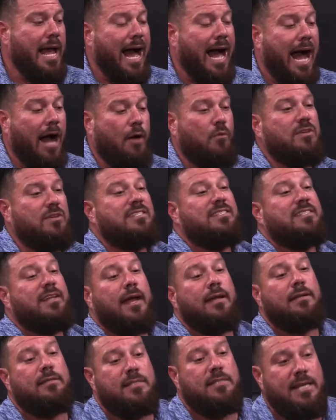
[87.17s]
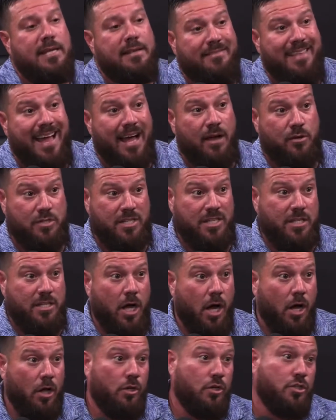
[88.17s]
I was
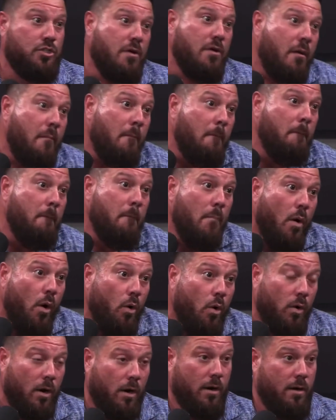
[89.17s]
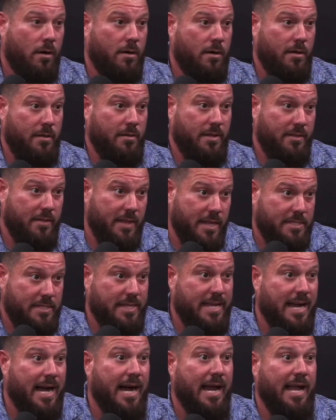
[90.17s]
$19,000 more than this
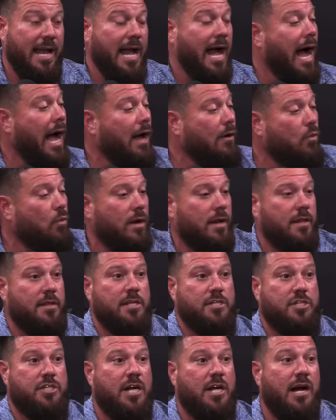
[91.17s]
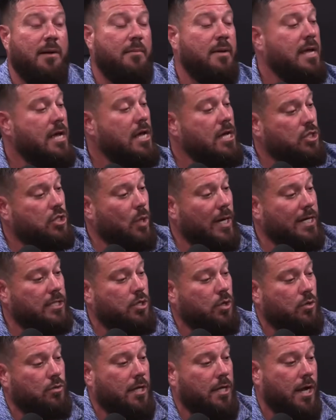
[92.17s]
guy. I wanted this job. So I
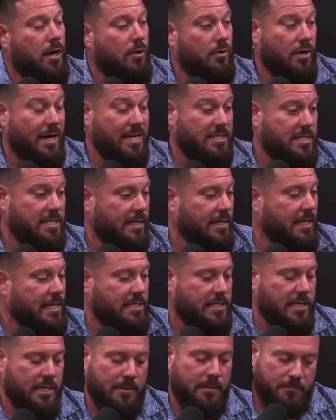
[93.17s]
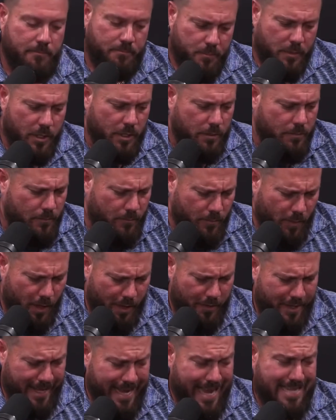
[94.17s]
told the owner, I said, listen,
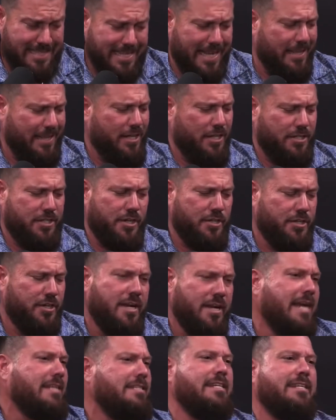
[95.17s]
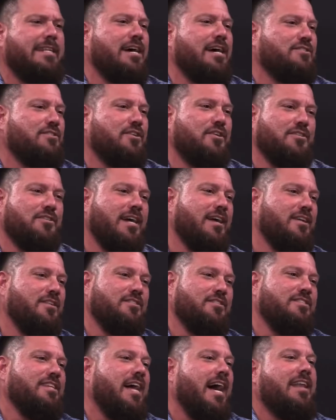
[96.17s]
the guy's like, look, dude, you're $19,000 higher.
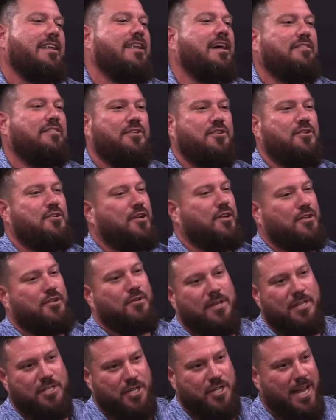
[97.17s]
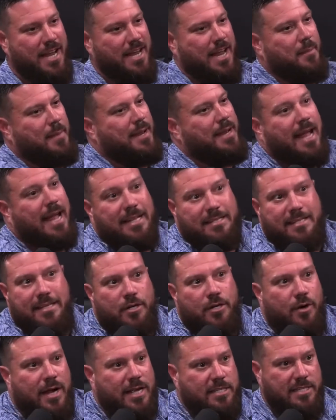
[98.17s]
There's nothing you can do to change. I mean, 19
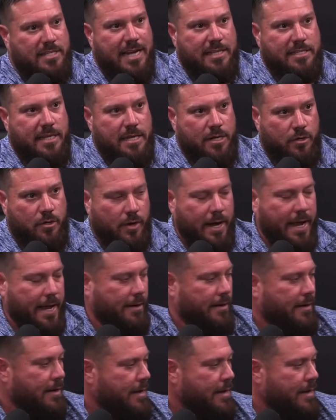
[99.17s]
grand is 19 grand,